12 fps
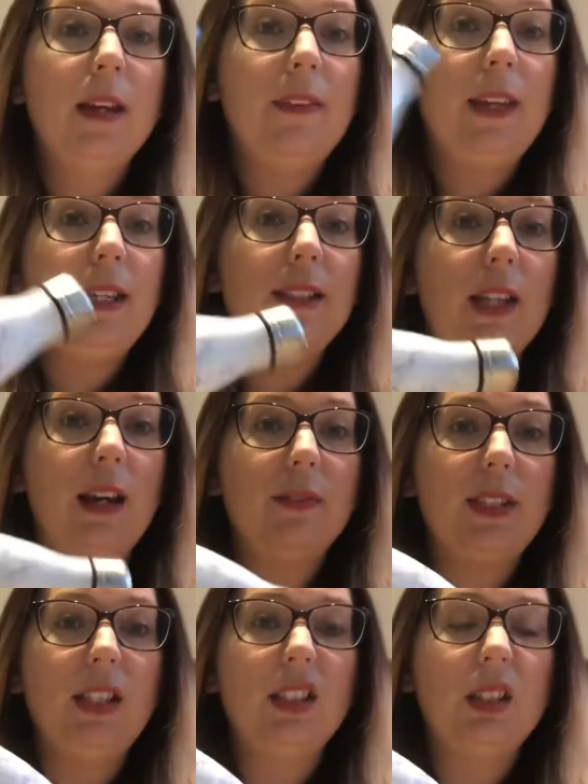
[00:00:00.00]
These, I've
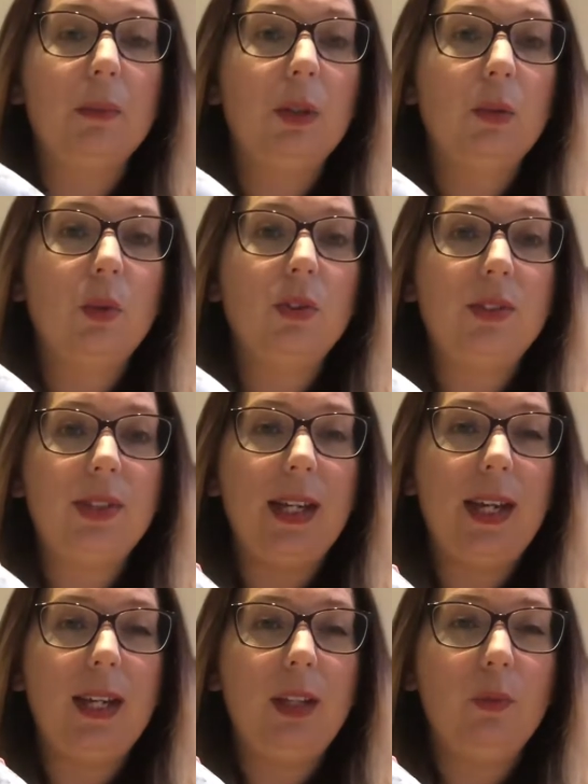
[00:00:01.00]
seen similar ones
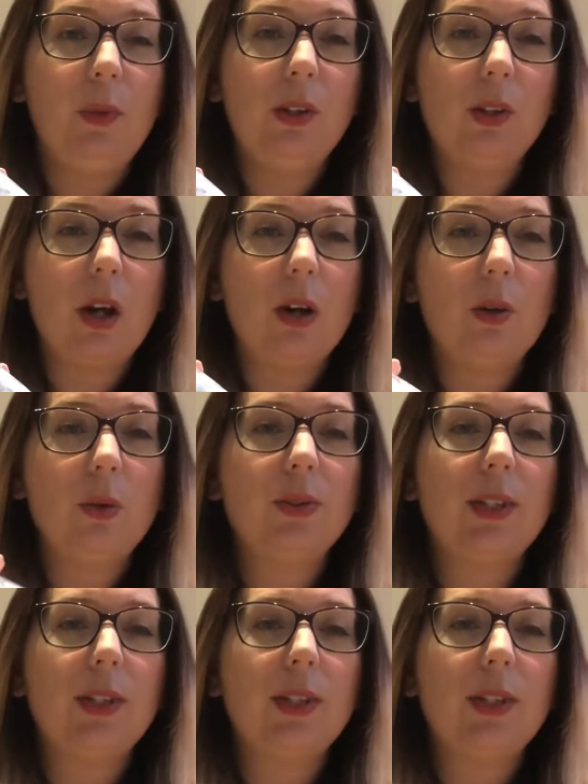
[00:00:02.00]
in Wilko's